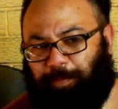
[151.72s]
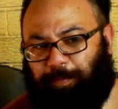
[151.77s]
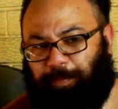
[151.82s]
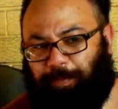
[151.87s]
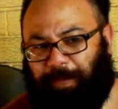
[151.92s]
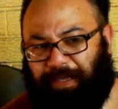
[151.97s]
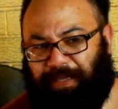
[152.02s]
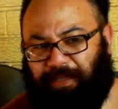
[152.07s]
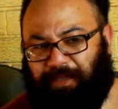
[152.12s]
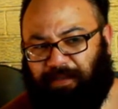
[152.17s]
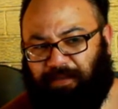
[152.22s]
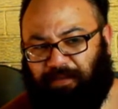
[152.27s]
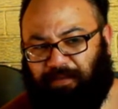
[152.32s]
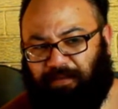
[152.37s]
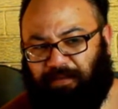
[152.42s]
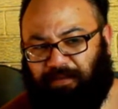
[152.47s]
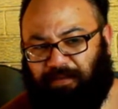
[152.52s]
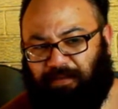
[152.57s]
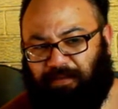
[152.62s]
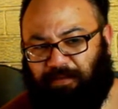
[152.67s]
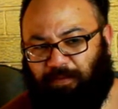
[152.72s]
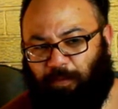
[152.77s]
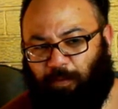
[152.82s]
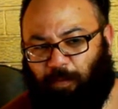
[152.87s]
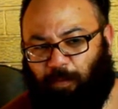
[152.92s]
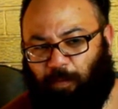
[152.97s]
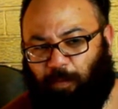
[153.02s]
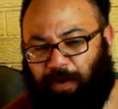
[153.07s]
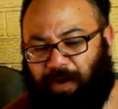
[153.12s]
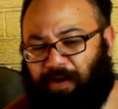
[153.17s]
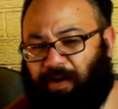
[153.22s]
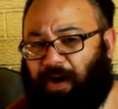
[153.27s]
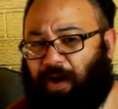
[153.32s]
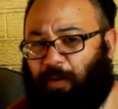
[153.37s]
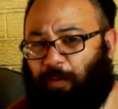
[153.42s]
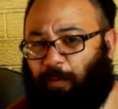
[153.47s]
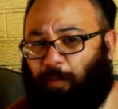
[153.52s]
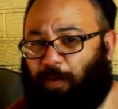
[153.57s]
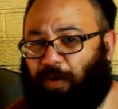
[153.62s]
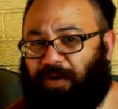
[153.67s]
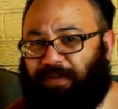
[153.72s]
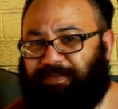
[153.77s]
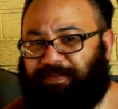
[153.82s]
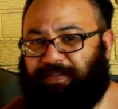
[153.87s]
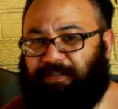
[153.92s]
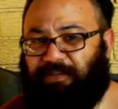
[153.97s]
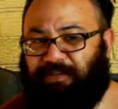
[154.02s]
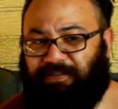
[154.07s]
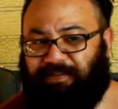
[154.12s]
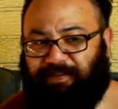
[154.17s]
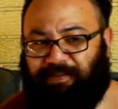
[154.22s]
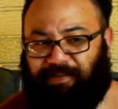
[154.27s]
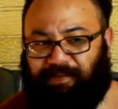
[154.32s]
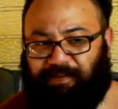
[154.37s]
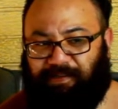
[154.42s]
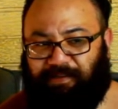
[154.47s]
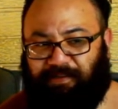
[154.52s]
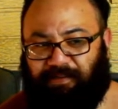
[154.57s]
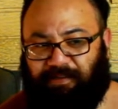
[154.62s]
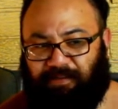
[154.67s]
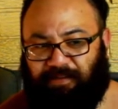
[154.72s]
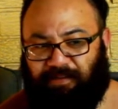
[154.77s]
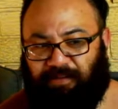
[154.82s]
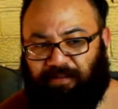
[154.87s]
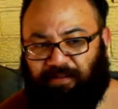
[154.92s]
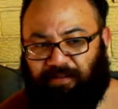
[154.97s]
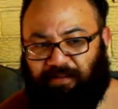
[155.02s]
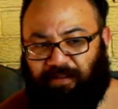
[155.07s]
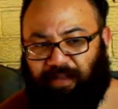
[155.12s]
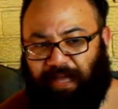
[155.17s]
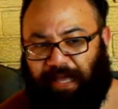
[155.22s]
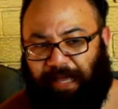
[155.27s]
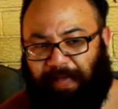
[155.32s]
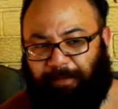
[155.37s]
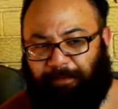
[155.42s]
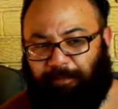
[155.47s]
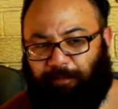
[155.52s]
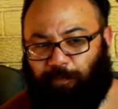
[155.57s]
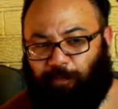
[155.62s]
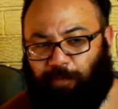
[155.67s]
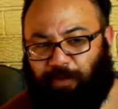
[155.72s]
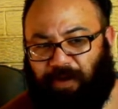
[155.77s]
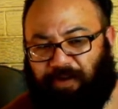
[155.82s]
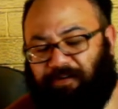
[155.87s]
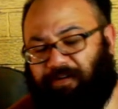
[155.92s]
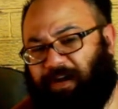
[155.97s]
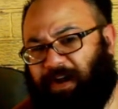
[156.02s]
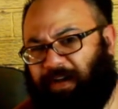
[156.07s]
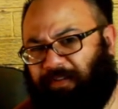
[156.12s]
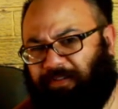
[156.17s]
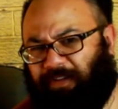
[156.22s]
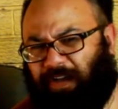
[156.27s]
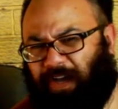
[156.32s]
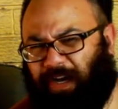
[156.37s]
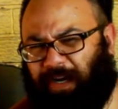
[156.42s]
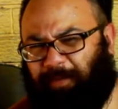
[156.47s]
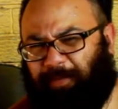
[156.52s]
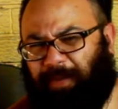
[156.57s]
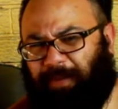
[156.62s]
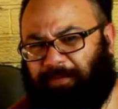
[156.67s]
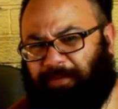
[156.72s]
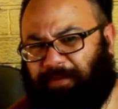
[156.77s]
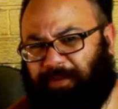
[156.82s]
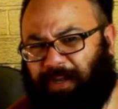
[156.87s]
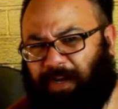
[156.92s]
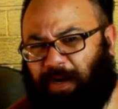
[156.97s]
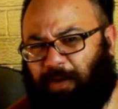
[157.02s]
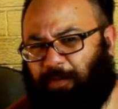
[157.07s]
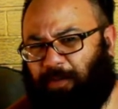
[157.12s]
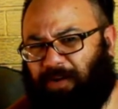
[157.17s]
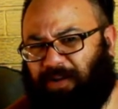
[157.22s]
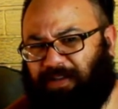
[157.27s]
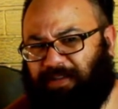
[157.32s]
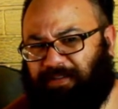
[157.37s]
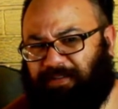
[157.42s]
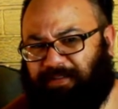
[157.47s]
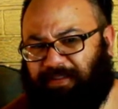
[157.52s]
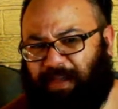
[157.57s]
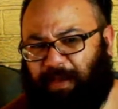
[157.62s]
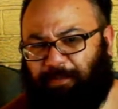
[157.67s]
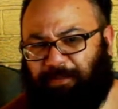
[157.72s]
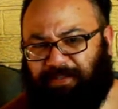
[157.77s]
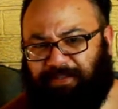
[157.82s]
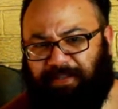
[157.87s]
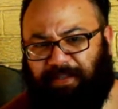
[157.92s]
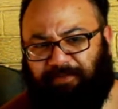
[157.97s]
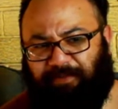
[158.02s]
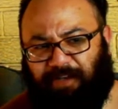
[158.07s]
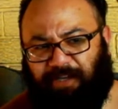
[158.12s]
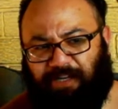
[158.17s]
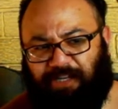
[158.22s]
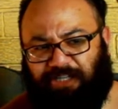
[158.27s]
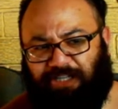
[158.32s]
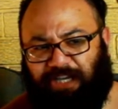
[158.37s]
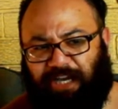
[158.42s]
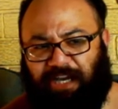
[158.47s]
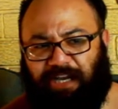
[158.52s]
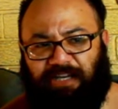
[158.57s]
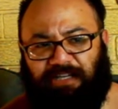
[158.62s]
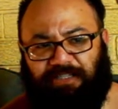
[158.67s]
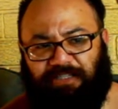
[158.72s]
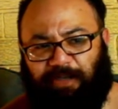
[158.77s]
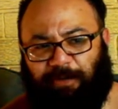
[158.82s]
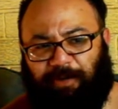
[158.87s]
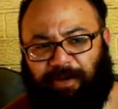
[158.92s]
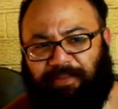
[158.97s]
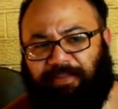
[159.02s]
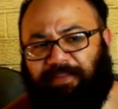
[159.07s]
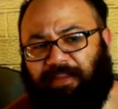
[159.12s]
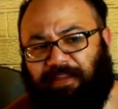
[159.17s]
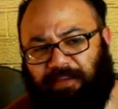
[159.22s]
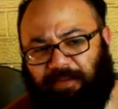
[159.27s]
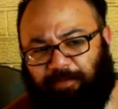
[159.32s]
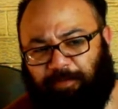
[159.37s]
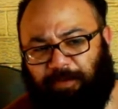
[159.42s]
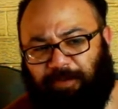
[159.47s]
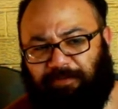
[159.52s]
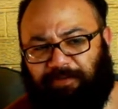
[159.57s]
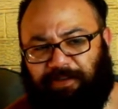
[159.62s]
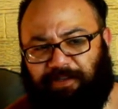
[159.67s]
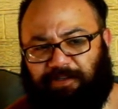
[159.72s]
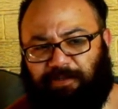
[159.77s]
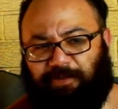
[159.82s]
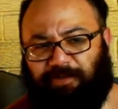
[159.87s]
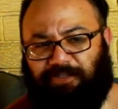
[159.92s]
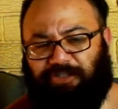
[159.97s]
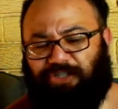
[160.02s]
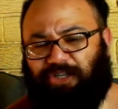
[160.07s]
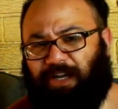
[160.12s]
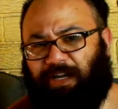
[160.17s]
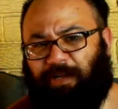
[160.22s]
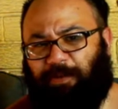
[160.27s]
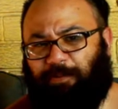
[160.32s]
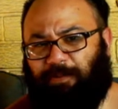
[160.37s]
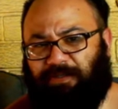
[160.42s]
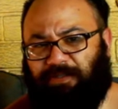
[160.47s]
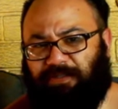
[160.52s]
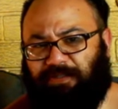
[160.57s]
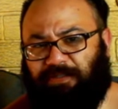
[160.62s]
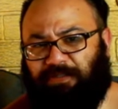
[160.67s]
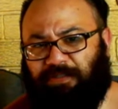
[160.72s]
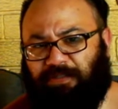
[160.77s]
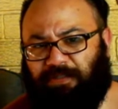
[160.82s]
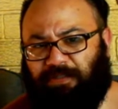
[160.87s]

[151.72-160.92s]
being where I was in New Zealand, around the kind of people that I was, that was never going to change. So I think moving to Australia was